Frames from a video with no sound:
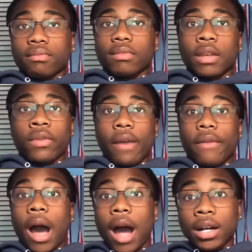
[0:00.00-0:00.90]
If you have a
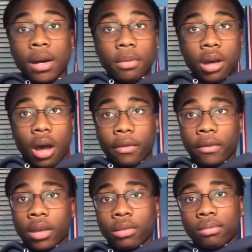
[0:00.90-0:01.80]
hot cup of
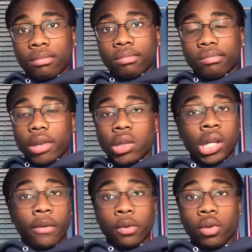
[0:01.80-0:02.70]
coffee, you
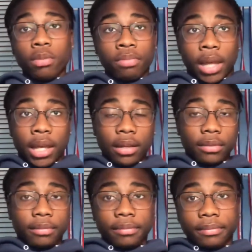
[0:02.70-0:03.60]
cover it with a plate,
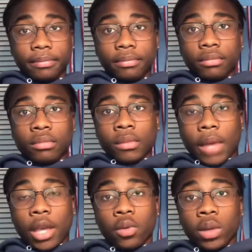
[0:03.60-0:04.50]

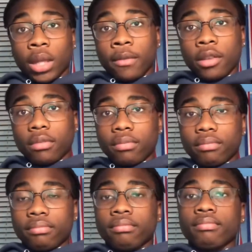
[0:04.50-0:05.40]
and you leave it,
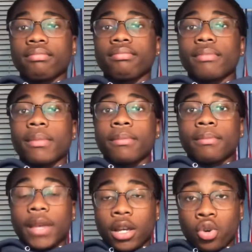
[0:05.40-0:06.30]

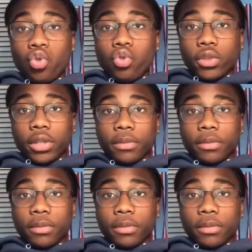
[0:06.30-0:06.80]
it cools.